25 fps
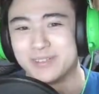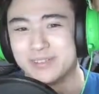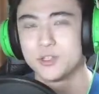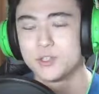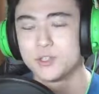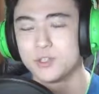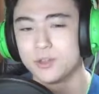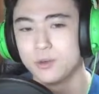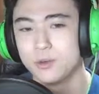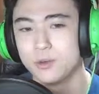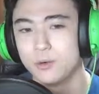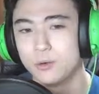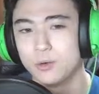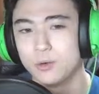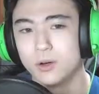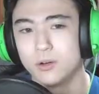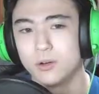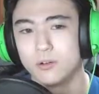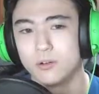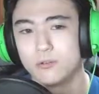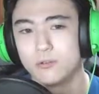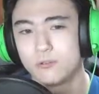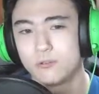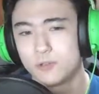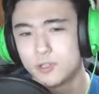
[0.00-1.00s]
So,
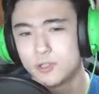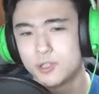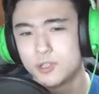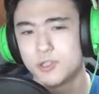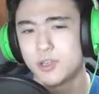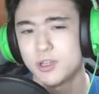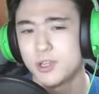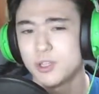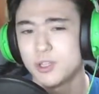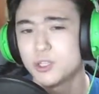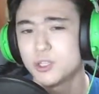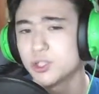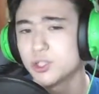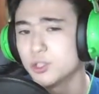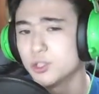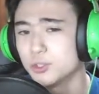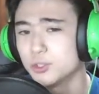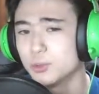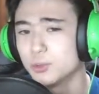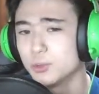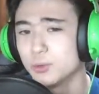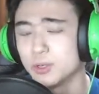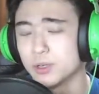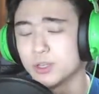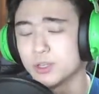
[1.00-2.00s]
first thing you should
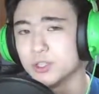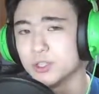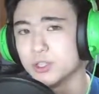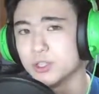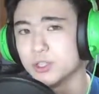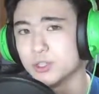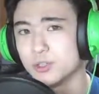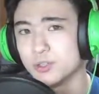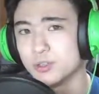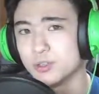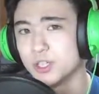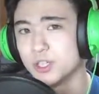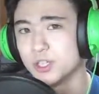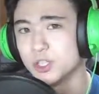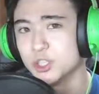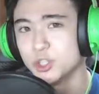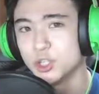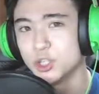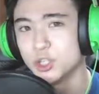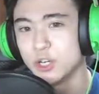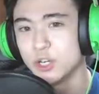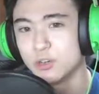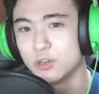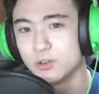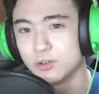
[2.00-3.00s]
do when considering
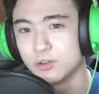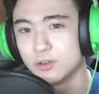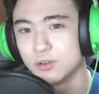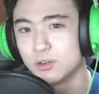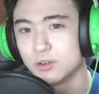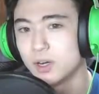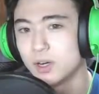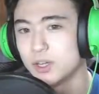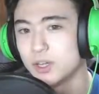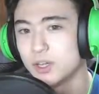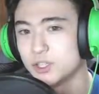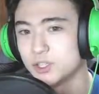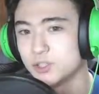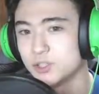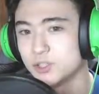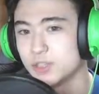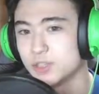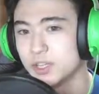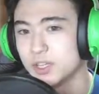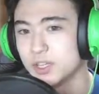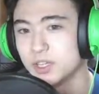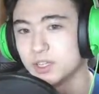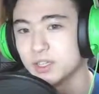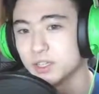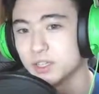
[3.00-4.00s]
JR as your
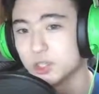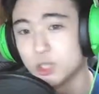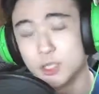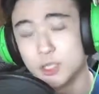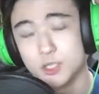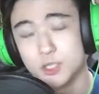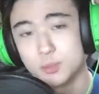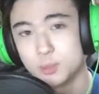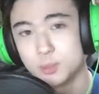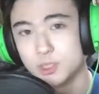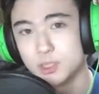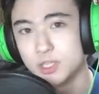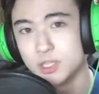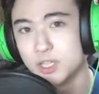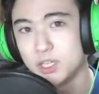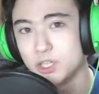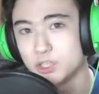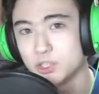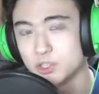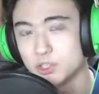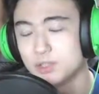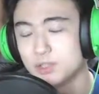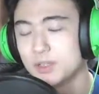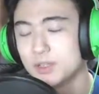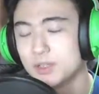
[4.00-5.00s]
daily
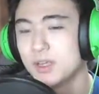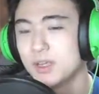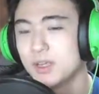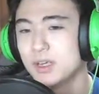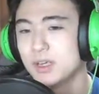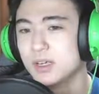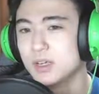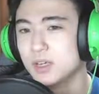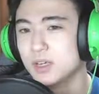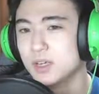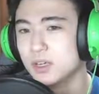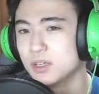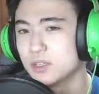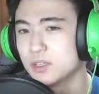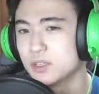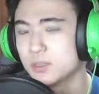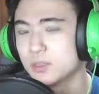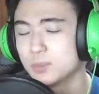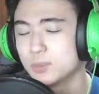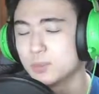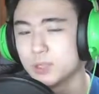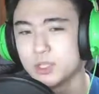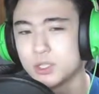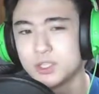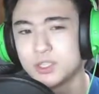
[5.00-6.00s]
transportation is to
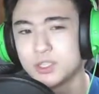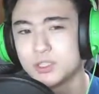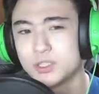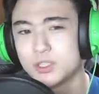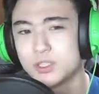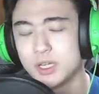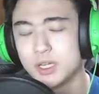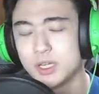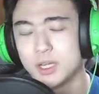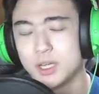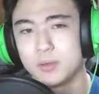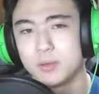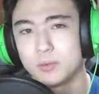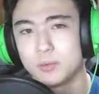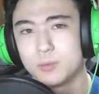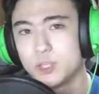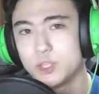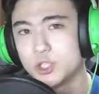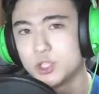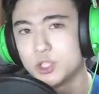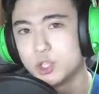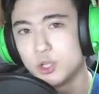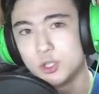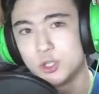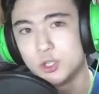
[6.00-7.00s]
purchase a
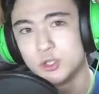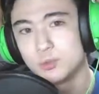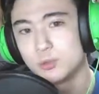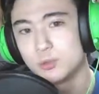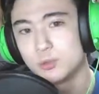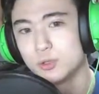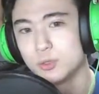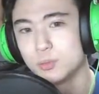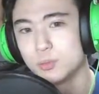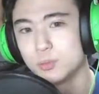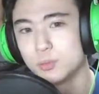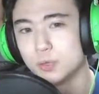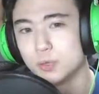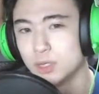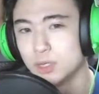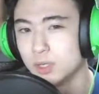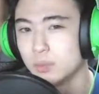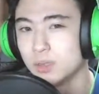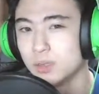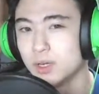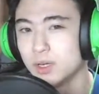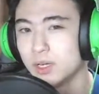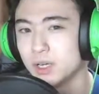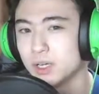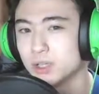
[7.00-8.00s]
rechargeable
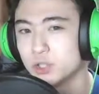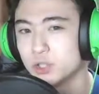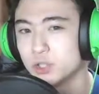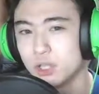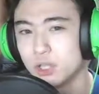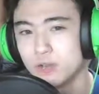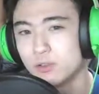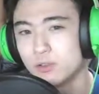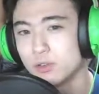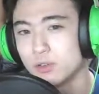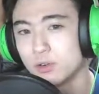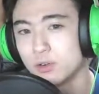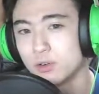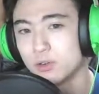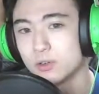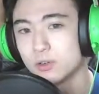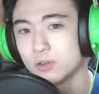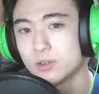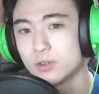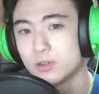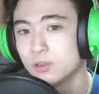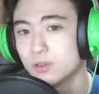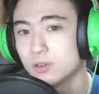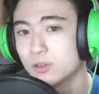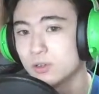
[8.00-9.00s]
prepaid travel card
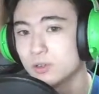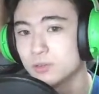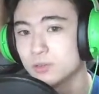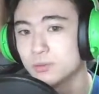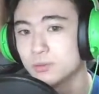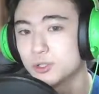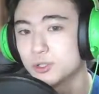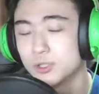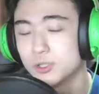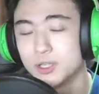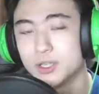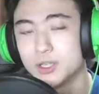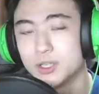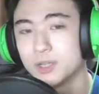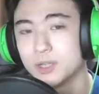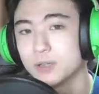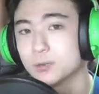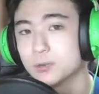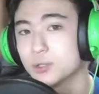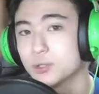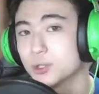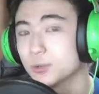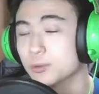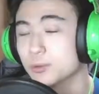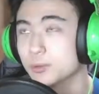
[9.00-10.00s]
called Suica,
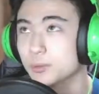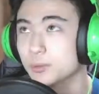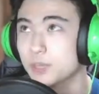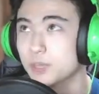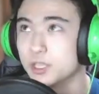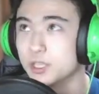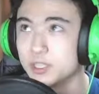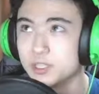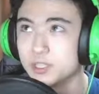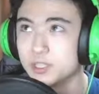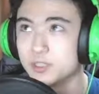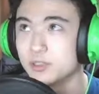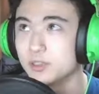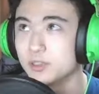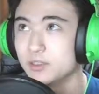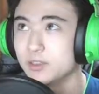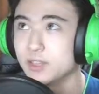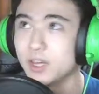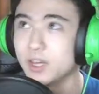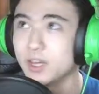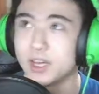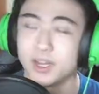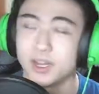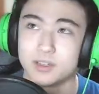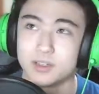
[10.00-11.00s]
which will basically
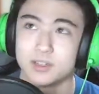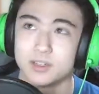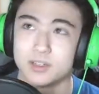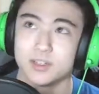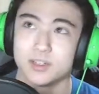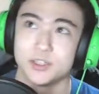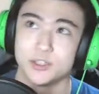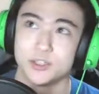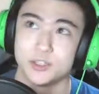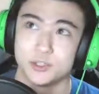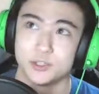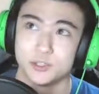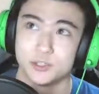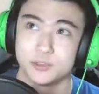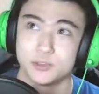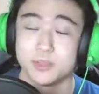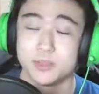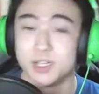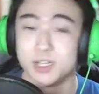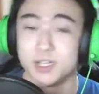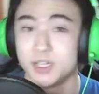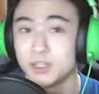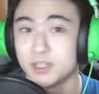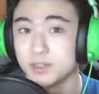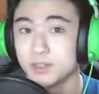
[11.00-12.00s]
act as your
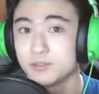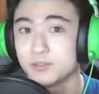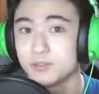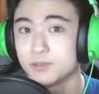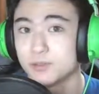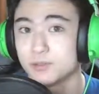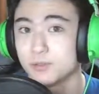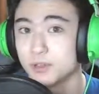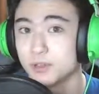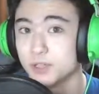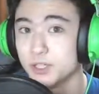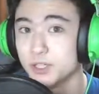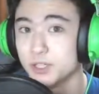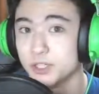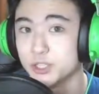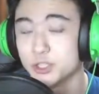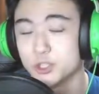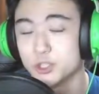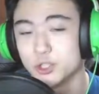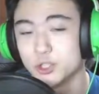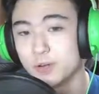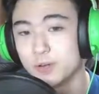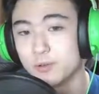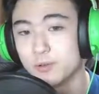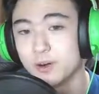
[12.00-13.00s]
ticket for each
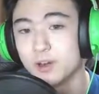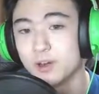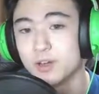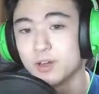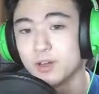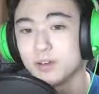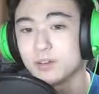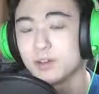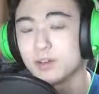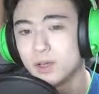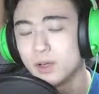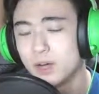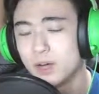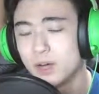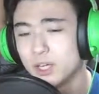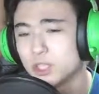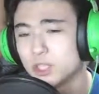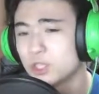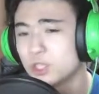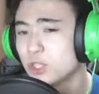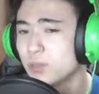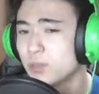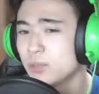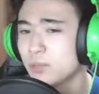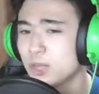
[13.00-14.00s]
train ride. Now, I
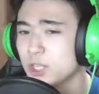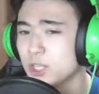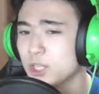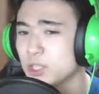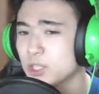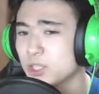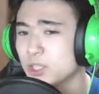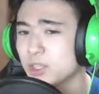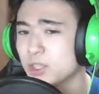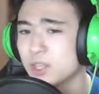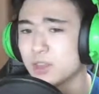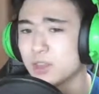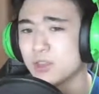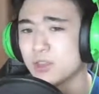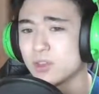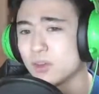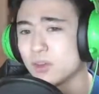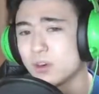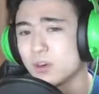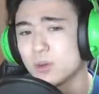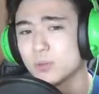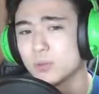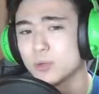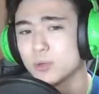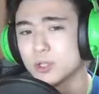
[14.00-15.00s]
should mention that there
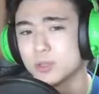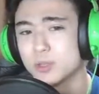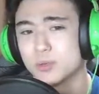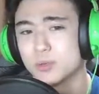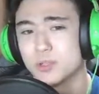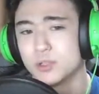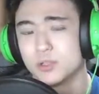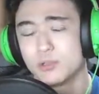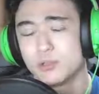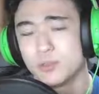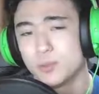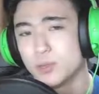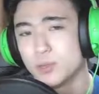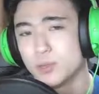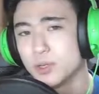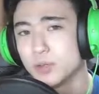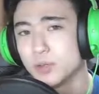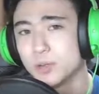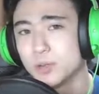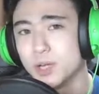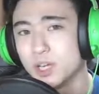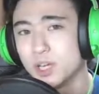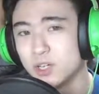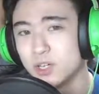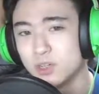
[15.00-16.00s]
are multiple different
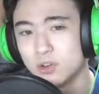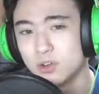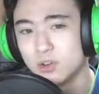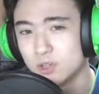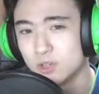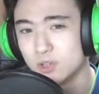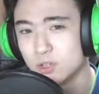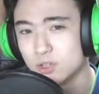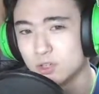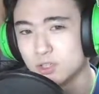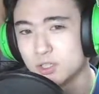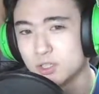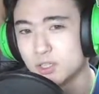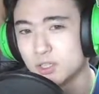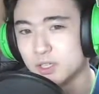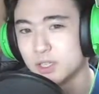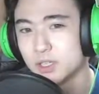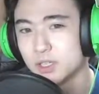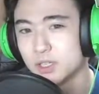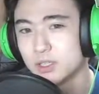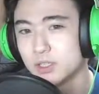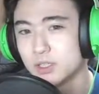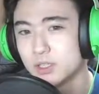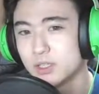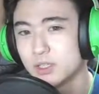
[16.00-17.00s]
prepaid cards like
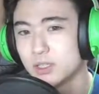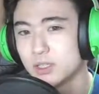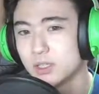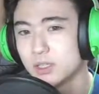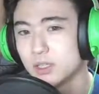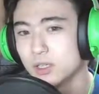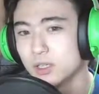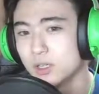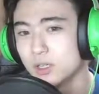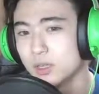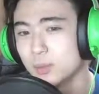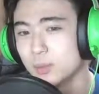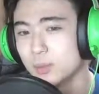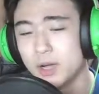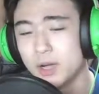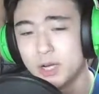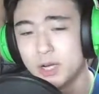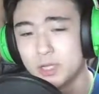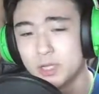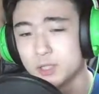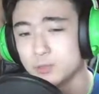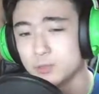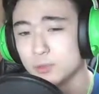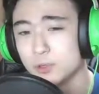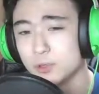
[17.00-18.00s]

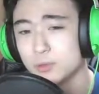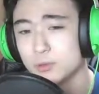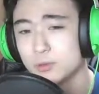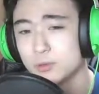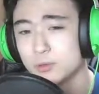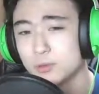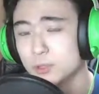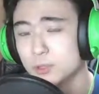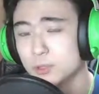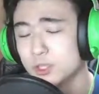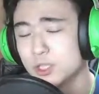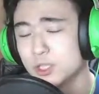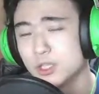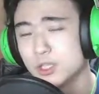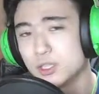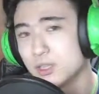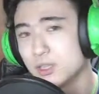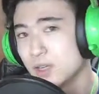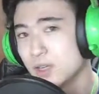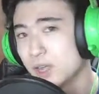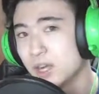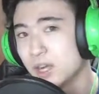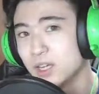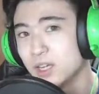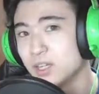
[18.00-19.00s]
Pasmo, which
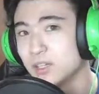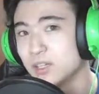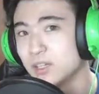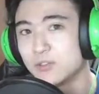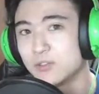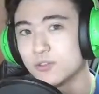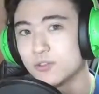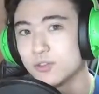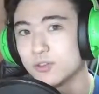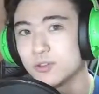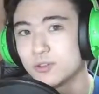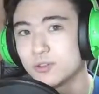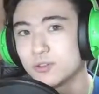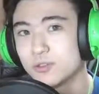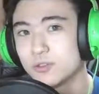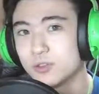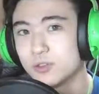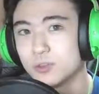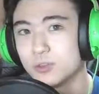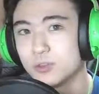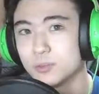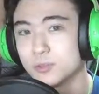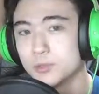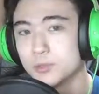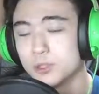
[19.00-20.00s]
isn't any different
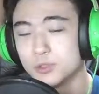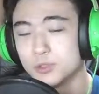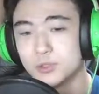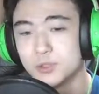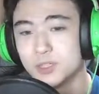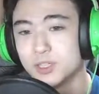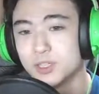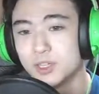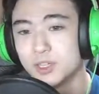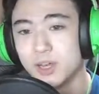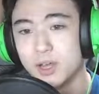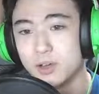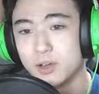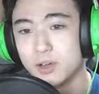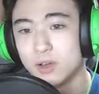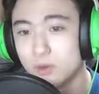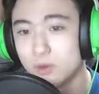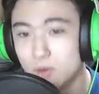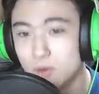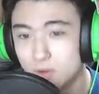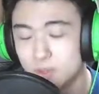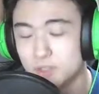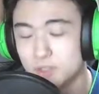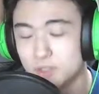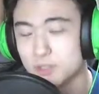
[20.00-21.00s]
from Suica at
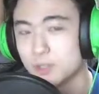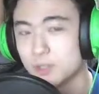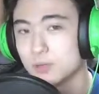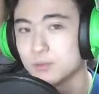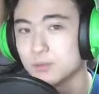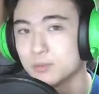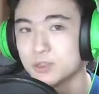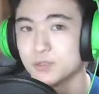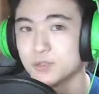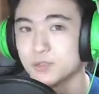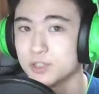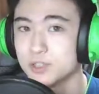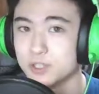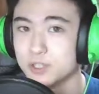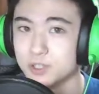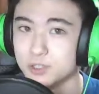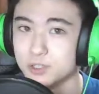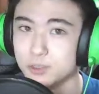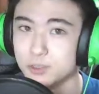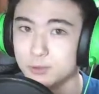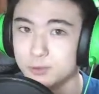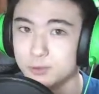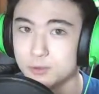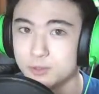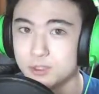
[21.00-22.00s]
all in terms of its
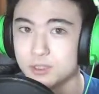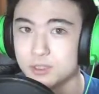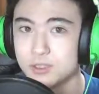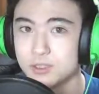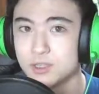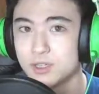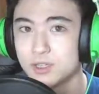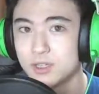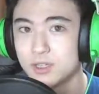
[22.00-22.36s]
use.